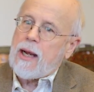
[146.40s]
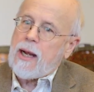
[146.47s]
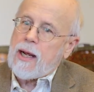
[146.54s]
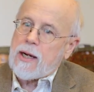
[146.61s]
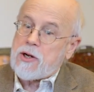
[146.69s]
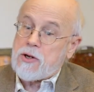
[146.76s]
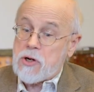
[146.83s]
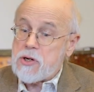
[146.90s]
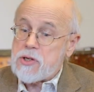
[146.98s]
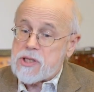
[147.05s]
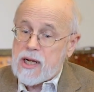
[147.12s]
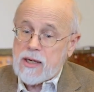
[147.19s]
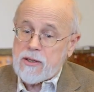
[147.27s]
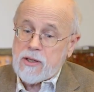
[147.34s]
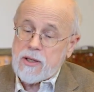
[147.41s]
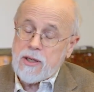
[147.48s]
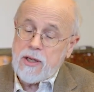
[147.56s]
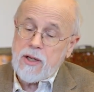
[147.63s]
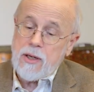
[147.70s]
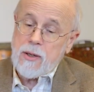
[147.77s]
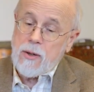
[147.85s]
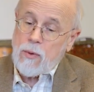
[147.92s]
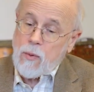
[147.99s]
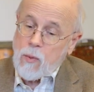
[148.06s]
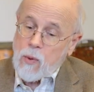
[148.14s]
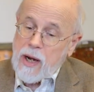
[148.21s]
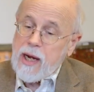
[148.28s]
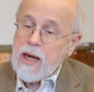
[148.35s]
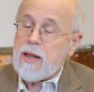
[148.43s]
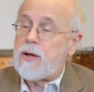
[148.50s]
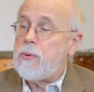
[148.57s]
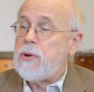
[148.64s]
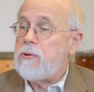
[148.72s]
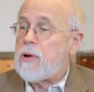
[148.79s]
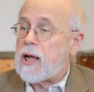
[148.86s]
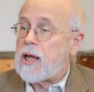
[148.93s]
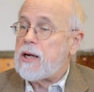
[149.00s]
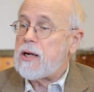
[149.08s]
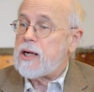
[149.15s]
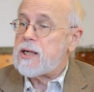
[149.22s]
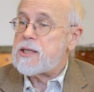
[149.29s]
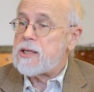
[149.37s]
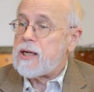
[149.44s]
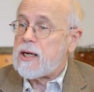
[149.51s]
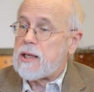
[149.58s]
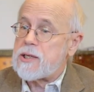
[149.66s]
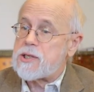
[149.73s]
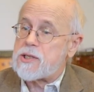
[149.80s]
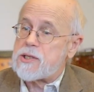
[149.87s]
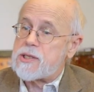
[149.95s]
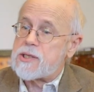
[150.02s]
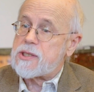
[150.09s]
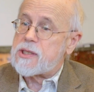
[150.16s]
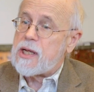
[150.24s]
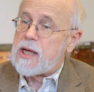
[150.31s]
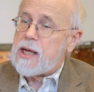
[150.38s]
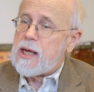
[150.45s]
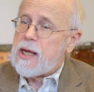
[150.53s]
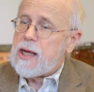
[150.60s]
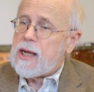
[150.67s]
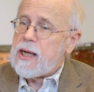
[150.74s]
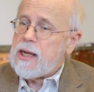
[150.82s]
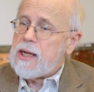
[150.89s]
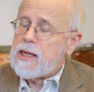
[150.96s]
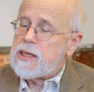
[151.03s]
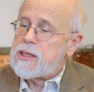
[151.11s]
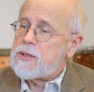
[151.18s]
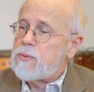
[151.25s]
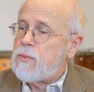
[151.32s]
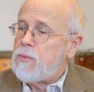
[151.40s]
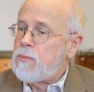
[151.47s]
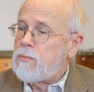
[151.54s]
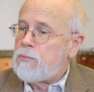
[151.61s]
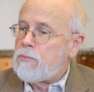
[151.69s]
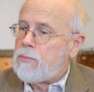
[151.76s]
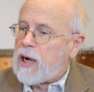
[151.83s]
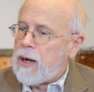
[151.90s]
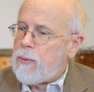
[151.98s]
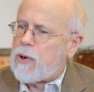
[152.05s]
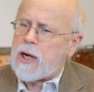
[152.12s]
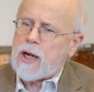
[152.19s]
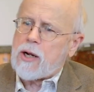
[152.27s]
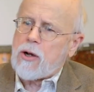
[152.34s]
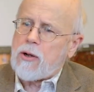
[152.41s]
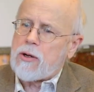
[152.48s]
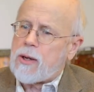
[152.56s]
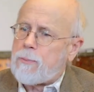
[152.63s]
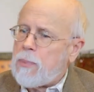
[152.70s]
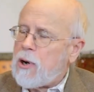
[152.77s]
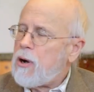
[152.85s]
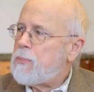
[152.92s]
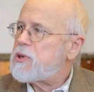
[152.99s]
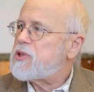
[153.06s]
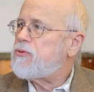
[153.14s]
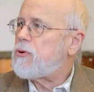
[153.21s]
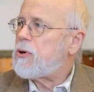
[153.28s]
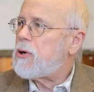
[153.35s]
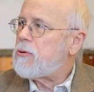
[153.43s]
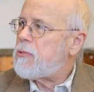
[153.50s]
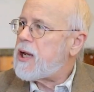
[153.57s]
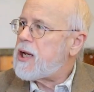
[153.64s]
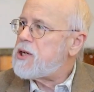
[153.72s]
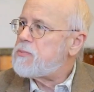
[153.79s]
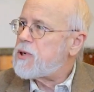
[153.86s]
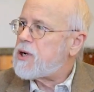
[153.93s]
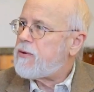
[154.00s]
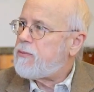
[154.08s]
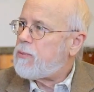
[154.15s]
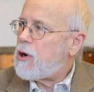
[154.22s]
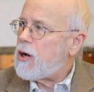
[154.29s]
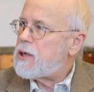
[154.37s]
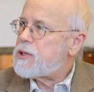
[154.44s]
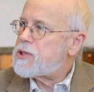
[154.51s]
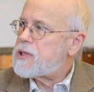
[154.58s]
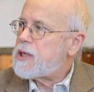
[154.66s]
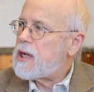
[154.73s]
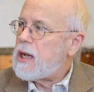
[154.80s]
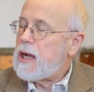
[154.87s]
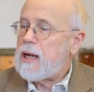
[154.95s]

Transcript: And it turns out that the way that we recognize intelligence is by what I called a purposeful arrangement of parts.